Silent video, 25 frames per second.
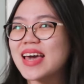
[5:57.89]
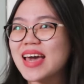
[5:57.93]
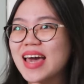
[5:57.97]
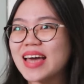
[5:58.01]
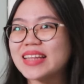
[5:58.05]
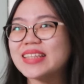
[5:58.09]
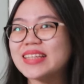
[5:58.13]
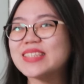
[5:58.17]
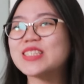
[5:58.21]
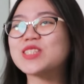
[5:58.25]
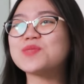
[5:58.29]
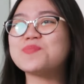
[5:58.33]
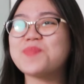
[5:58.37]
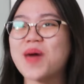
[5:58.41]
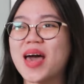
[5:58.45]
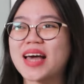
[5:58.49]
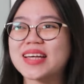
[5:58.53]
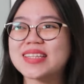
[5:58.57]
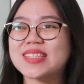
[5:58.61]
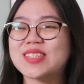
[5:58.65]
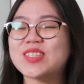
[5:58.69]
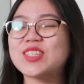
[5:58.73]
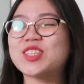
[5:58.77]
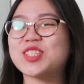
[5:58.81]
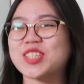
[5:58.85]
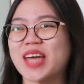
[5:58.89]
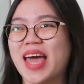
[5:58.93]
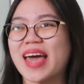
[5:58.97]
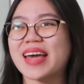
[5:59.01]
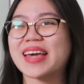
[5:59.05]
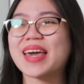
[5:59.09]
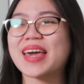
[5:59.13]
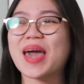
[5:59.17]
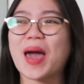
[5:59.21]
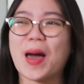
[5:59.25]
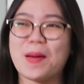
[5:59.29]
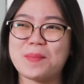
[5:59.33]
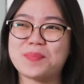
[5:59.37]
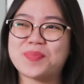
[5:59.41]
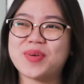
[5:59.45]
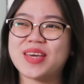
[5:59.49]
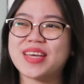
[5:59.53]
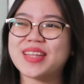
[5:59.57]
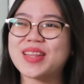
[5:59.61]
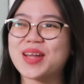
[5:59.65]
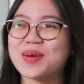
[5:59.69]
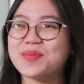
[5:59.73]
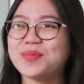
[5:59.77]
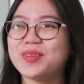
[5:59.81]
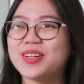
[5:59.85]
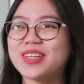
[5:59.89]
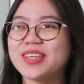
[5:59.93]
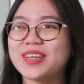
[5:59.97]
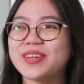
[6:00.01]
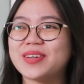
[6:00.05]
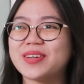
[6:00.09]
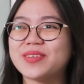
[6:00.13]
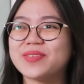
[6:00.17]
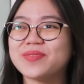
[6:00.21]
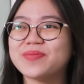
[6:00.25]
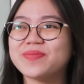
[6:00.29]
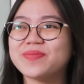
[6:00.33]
it is best to check MPW.